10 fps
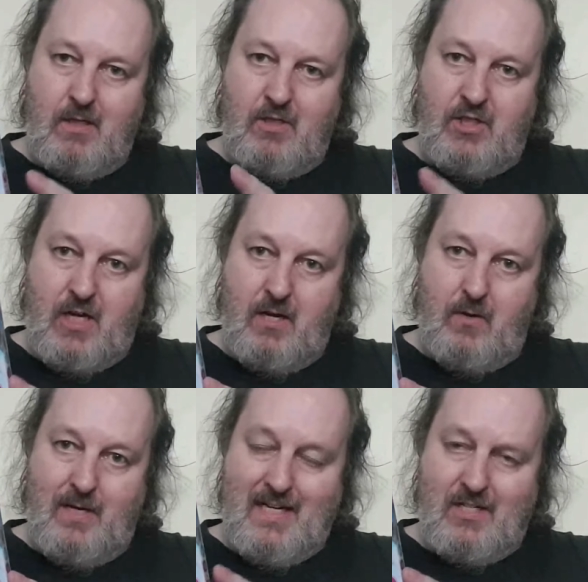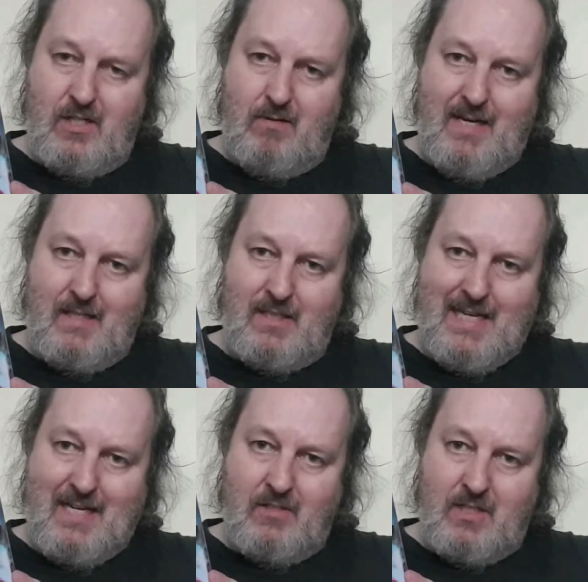So it's too late to
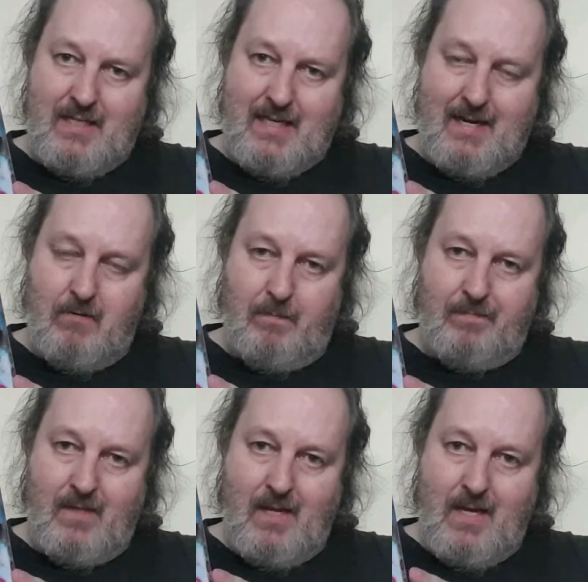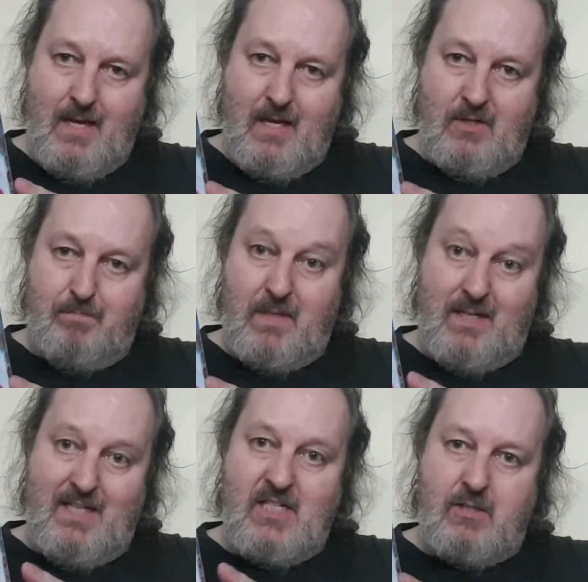cancel it now, but at
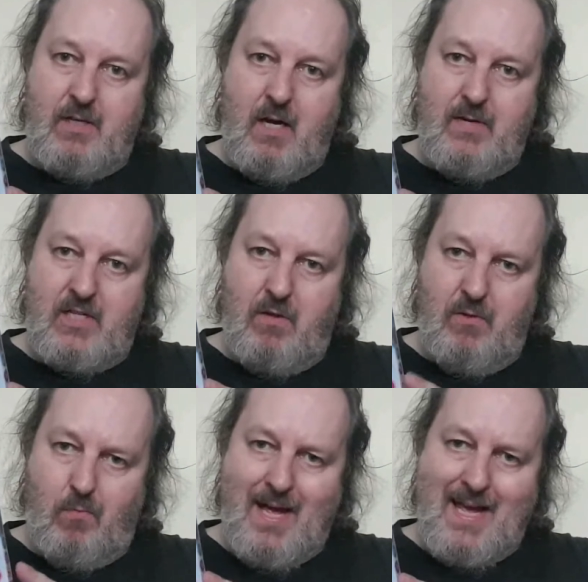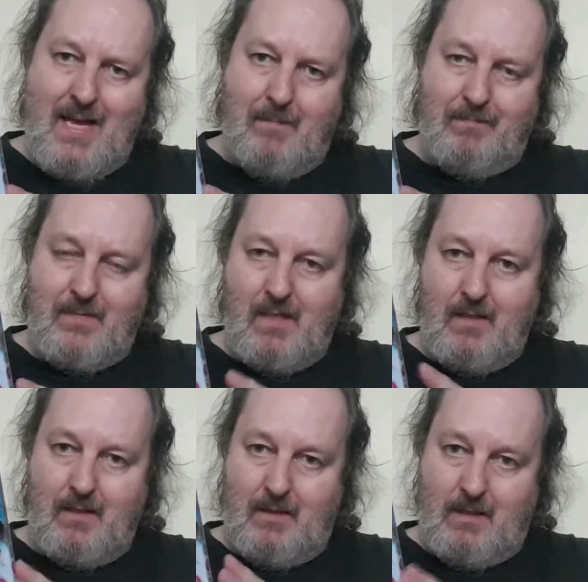least I know it's on the way,
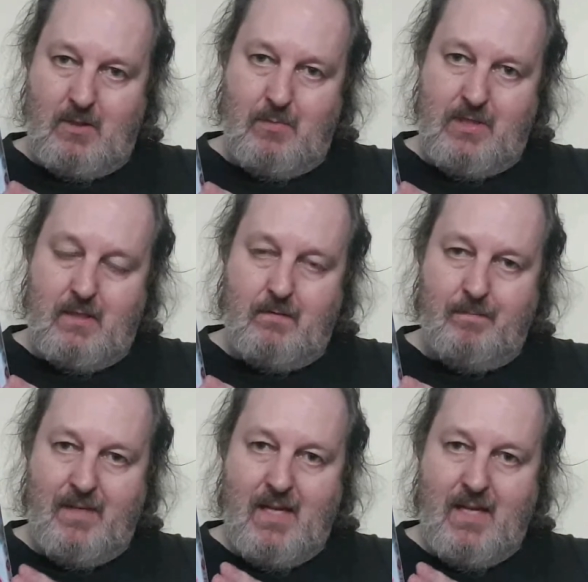I think to myself.